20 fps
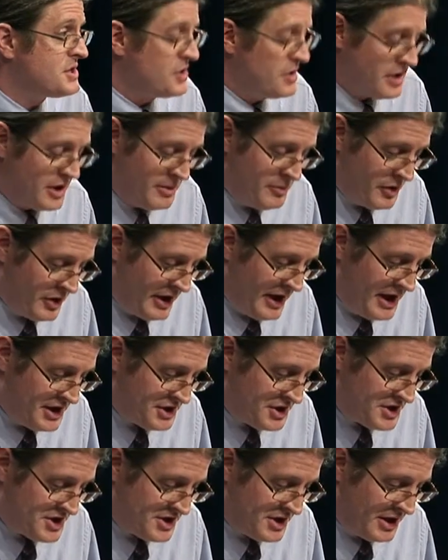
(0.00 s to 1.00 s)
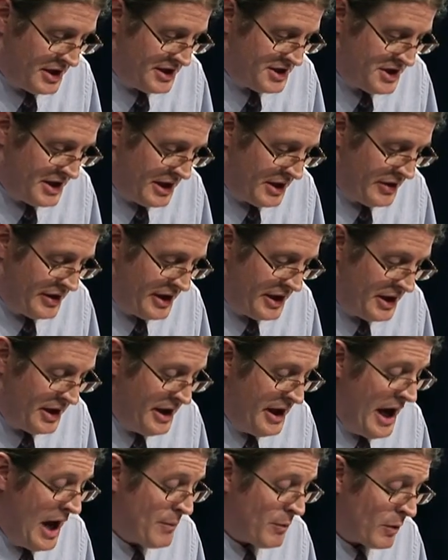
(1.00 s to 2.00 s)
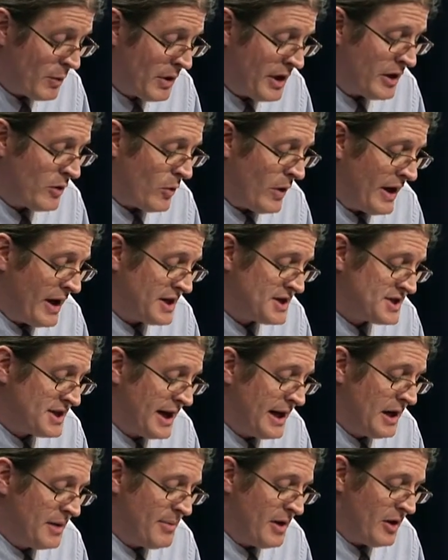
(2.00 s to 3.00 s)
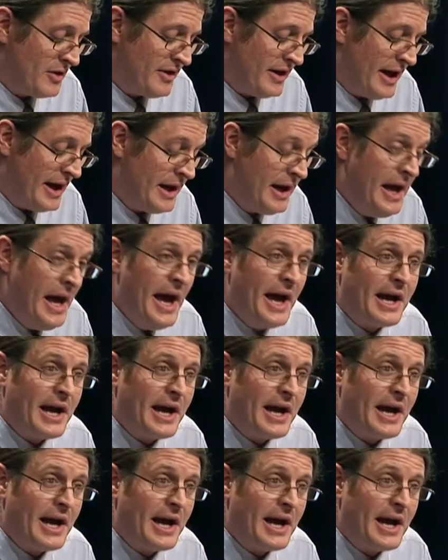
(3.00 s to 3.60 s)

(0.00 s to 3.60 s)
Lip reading: to the communication studies area, and we're really quite excited about that.